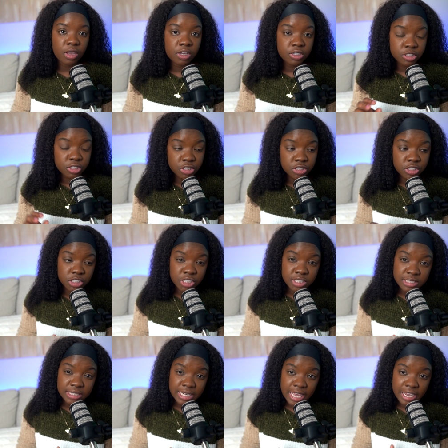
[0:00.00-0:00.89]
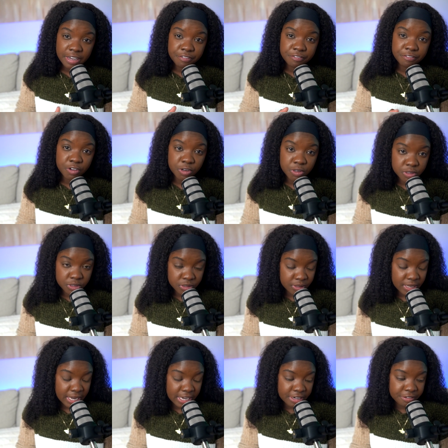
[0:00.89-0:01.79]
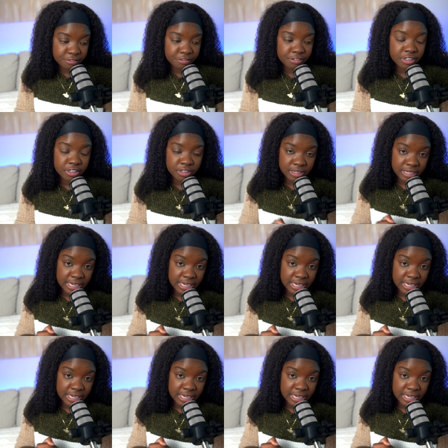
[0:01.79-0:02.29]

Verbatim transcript: So, just like photo and video